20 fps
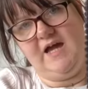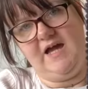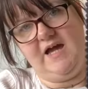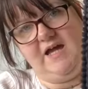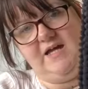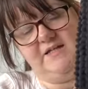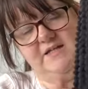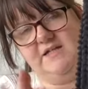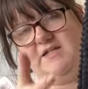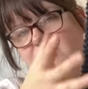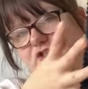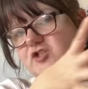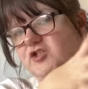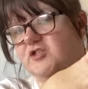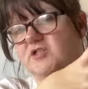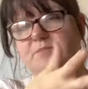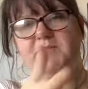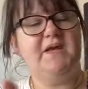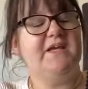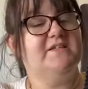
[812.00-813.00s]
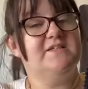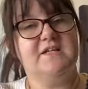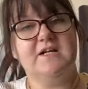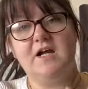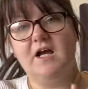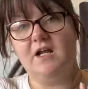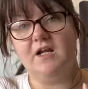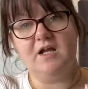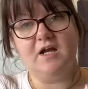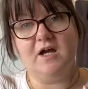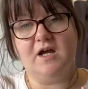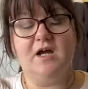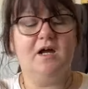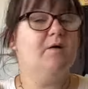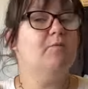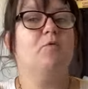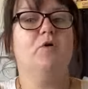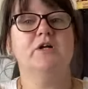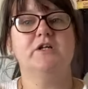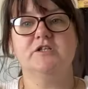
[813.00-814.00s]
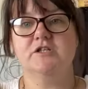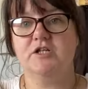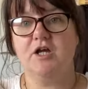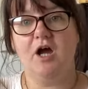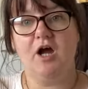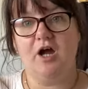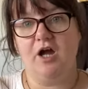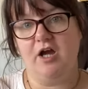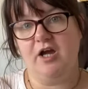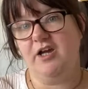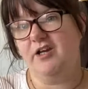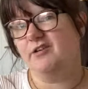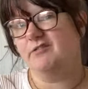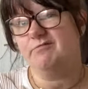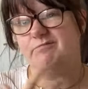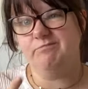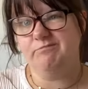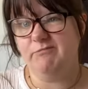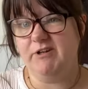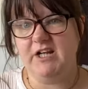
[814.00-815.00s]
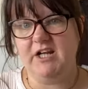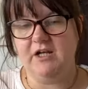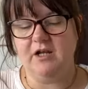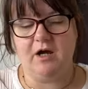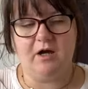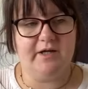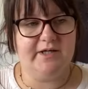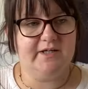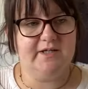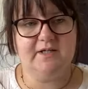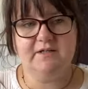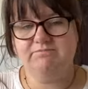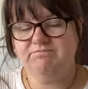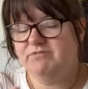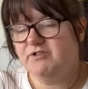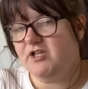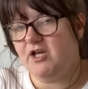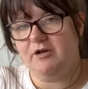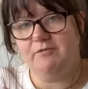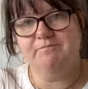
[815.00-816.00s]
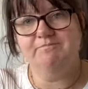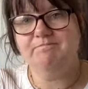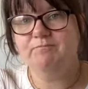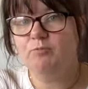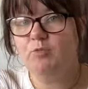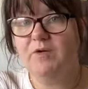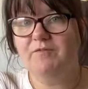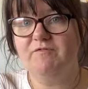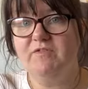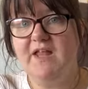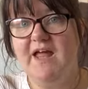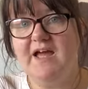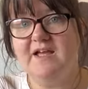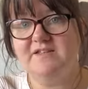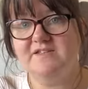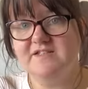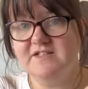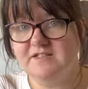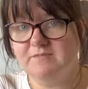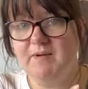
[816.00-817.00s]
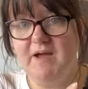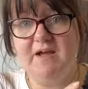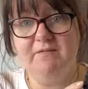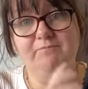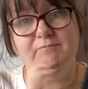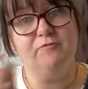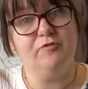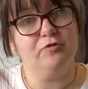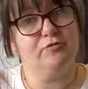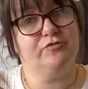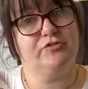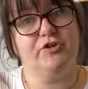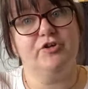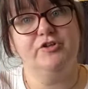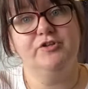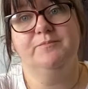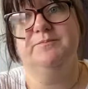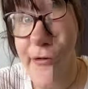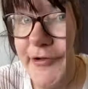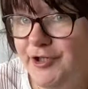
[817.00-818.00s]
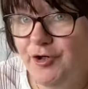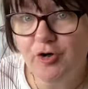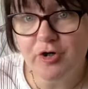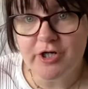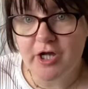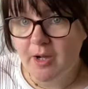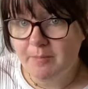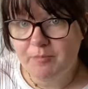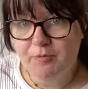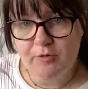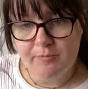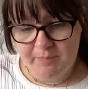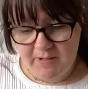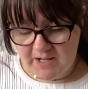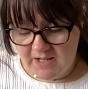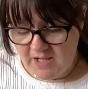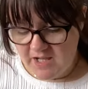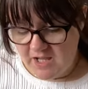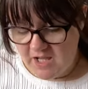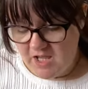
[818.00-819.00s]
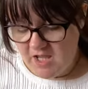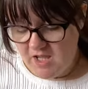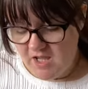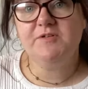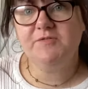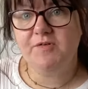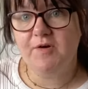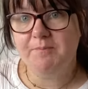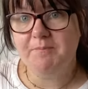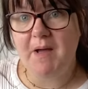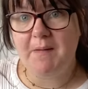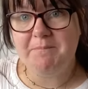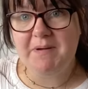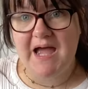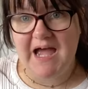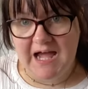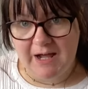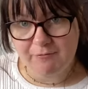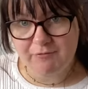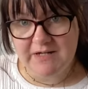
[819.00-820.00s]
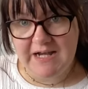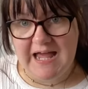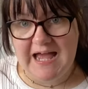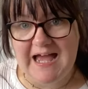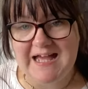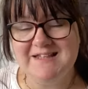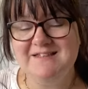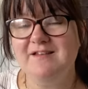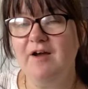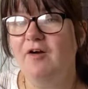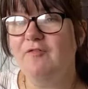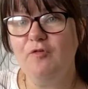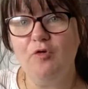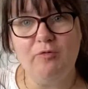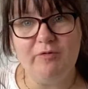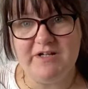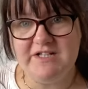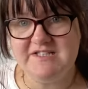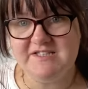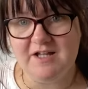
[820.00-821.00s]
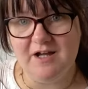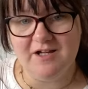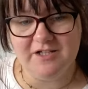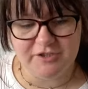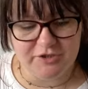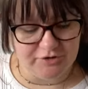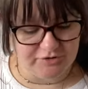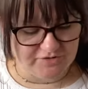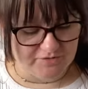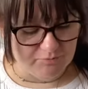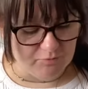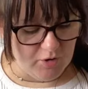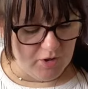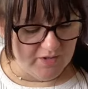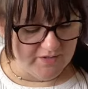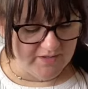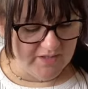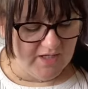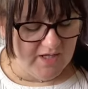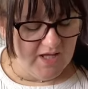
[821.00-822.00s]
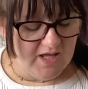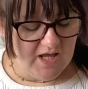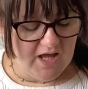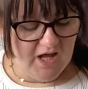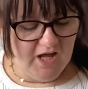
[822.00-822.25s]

and it's just a basic color, which I really like. So went for that, £6, thought it was good. I only got a couple of from Poundland. I've already started using one.